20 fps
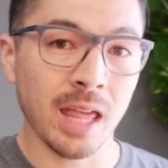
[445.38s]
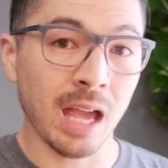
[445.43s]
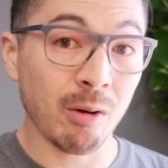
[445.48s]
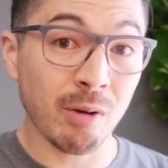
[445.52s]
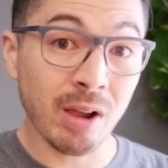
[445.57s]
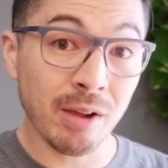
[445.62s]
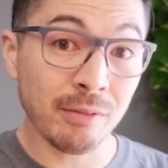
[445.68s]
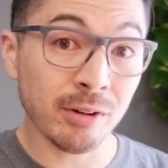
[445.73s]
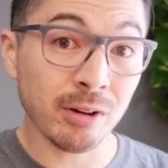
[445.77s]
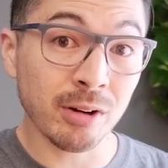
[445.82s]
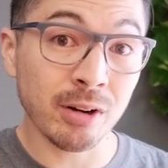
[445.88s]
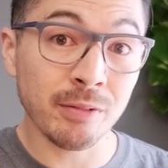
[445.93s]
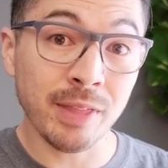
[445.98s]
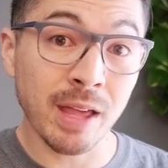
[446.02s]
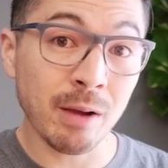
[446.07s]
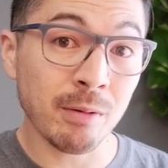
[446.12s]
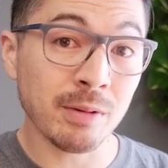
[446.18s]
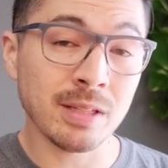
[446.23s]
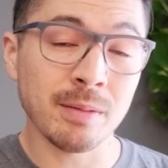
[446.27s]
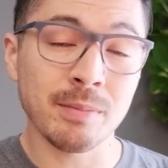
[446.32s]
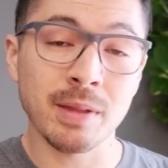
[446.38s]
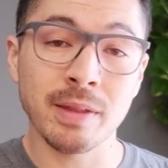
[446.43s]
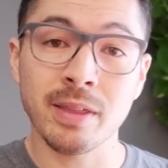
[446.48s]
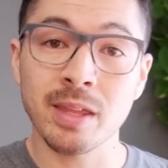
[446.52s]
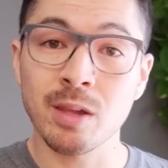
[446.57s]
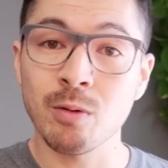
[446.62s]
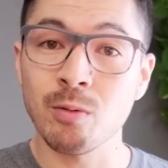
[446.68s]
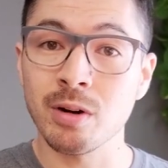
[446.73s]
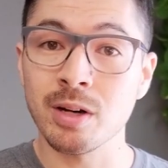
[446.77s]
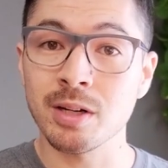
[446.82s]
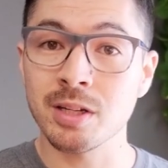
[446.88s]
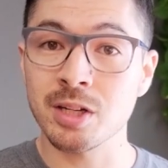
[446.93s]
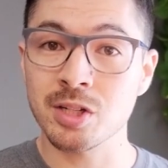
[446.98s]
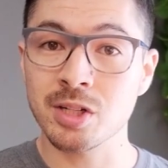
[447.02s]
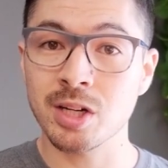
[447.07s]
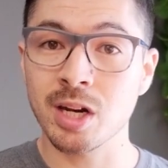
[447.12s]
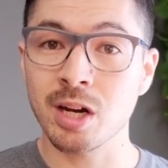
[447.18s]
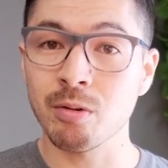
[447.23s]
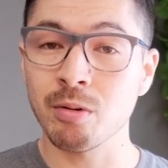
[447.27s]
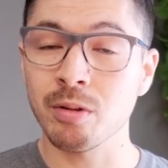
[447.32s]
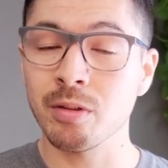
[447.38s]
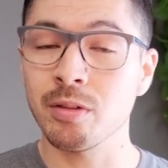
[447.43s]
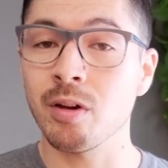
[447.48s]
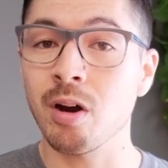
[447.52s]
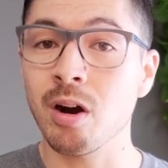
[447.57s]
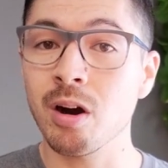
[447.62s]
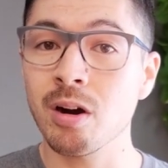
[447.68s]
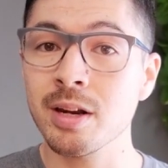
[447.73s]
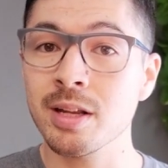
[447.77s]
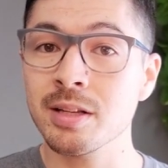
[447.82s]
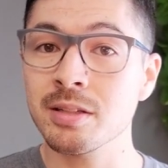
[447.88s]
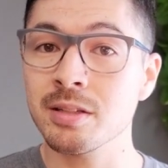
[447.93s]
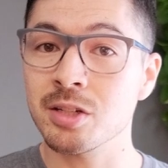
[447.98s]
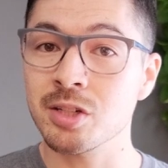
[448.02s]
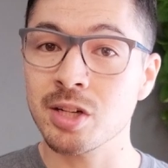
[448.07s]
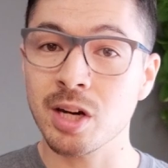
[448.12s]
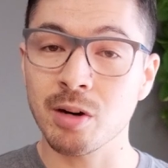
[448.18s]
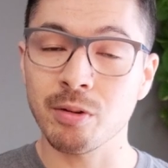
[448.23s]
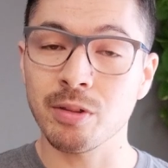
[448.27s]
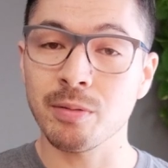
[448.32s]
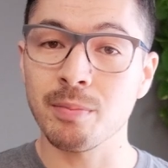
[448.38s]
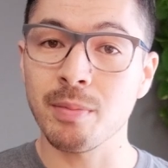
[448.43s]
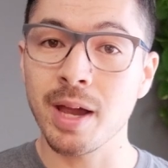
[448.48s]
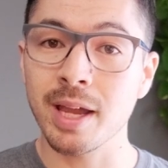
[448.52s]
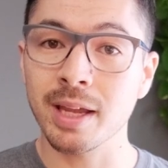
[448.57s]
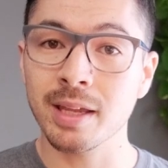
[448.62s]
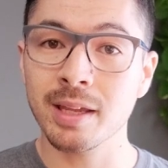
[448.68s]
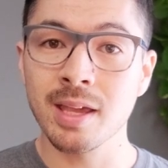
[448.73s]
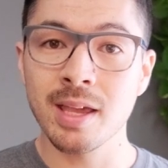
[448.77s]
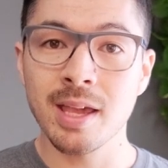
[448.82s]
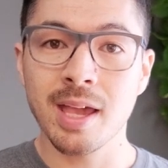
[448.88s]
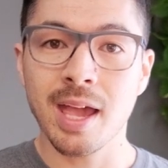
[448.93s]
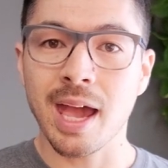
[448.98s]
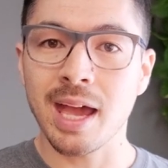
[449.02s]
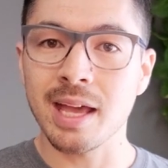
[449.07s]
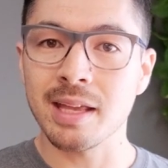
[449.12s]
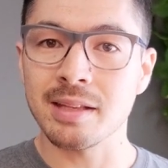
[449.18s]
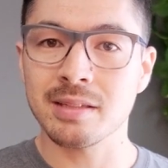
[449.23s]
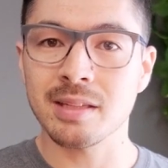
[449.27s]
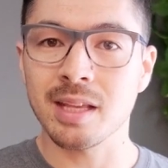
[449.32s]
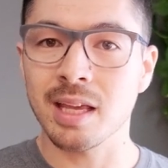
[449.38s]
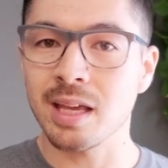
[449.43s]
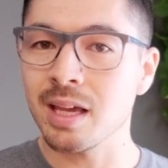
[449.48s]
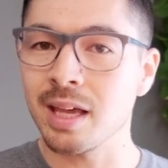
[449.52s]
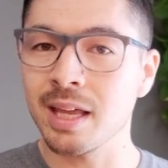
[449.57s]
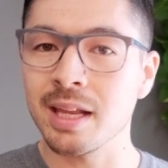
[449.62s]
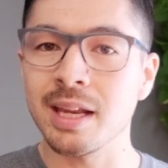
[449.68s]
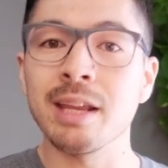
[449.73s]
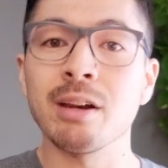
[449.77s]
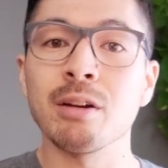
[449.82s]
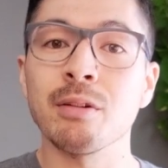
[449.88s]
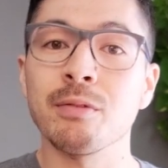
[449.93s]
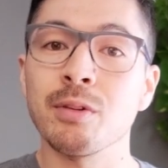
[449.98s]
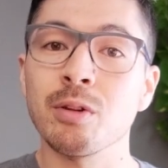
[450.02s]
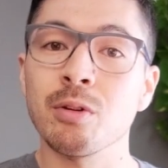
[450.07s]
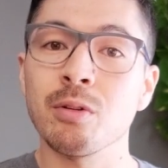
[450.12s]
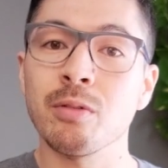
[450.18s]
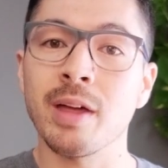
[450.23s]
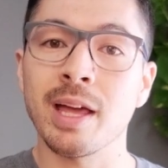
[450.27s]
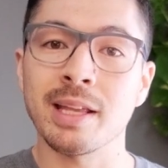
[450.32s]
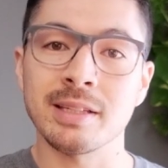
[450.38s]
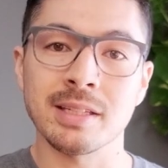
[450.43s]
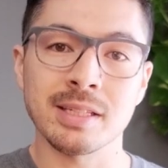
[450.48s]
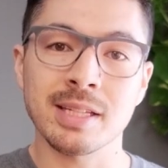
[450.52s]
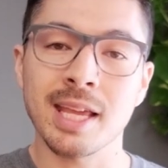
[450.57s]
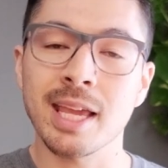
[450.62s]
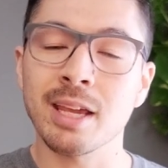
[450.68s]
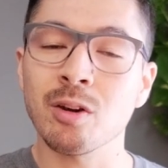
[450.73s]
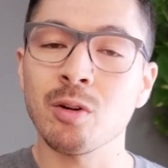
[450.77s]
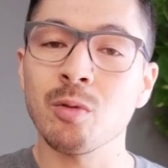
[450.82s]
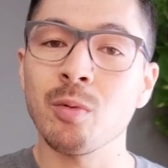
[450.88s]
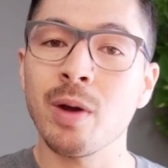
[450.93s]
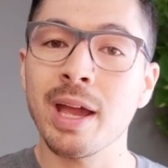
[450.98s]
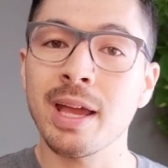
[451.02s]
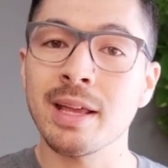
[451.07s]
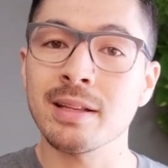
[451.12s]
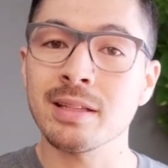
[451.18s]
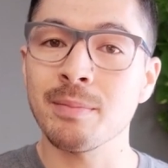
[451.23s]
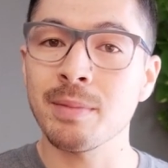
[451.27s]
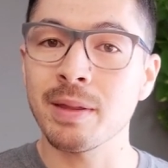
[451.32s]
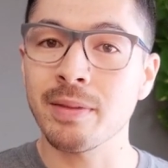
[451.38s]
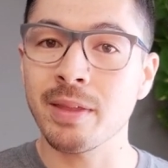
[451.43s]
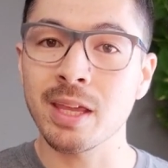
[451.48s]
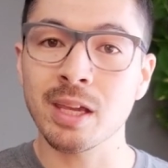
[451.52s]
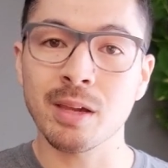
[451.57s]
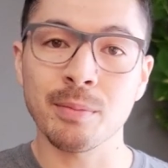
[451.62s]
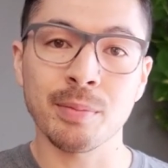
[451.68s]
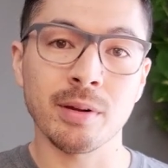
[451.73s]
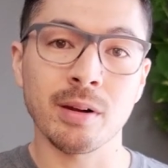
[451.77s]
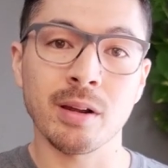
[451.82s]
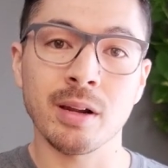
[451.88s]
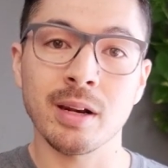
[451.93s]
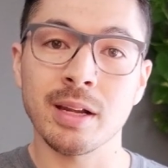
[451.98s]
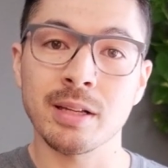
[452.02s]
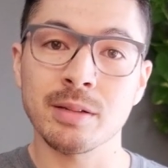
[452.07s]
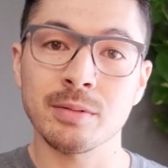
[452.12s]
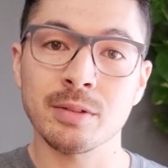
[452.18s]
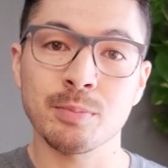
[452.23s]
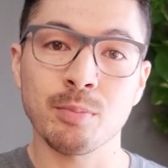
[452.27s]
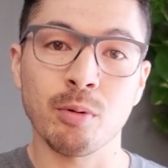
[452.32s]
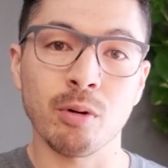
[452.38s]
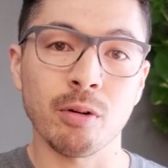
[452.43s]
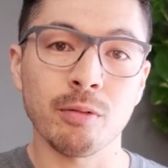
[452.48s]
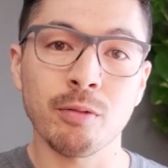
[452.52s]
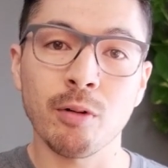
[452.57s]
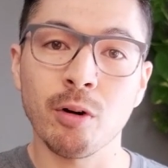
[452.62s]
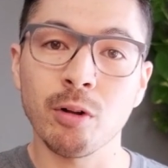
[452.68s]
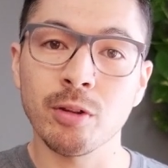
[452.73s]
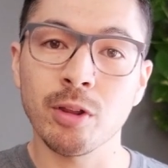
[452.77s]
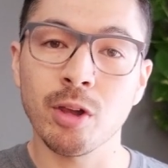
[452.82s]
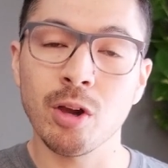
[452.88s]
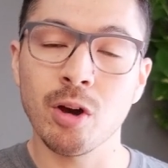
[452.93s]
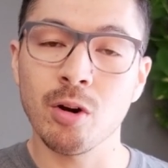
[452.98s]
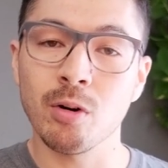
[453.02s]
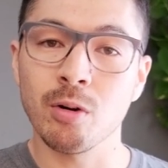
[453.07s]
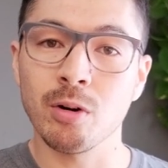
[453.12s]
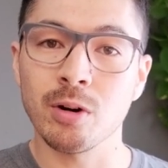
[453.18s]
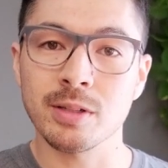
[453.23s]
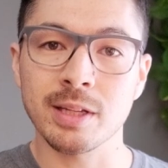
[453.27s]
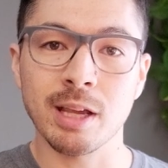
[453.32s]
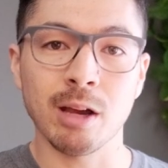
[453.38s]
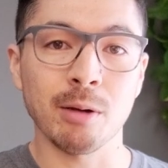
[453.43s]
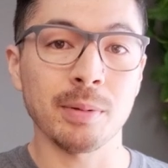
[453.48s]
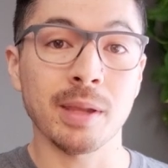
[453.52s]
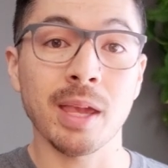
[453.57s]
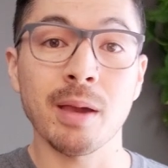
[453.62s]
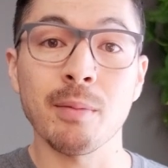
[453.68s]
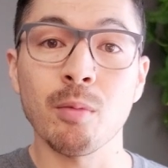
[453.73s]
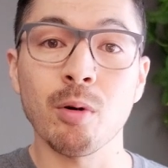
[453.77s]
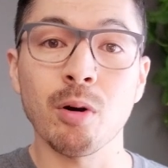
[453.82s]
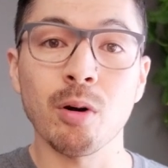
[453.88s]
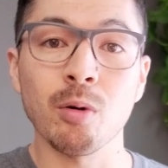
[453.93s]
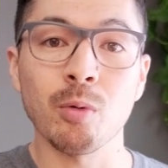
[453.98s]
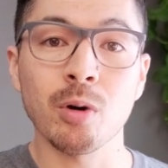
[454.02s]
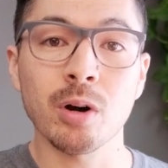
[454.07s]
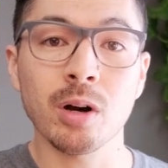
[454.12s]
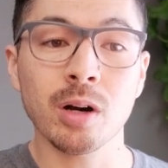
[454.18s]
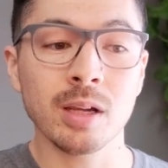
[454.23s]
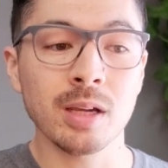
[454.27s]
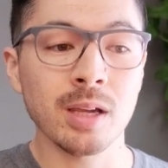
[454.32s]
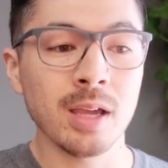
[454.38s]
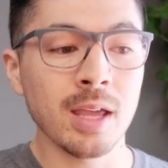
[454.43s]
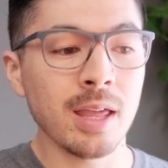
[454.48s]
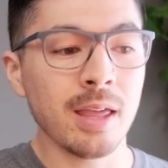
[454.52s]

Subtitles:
However, if that was something that he wanted to share with the artist, to share with Mike as an interview, as a takeaway, something that he could put on as portfolio or to help get more work,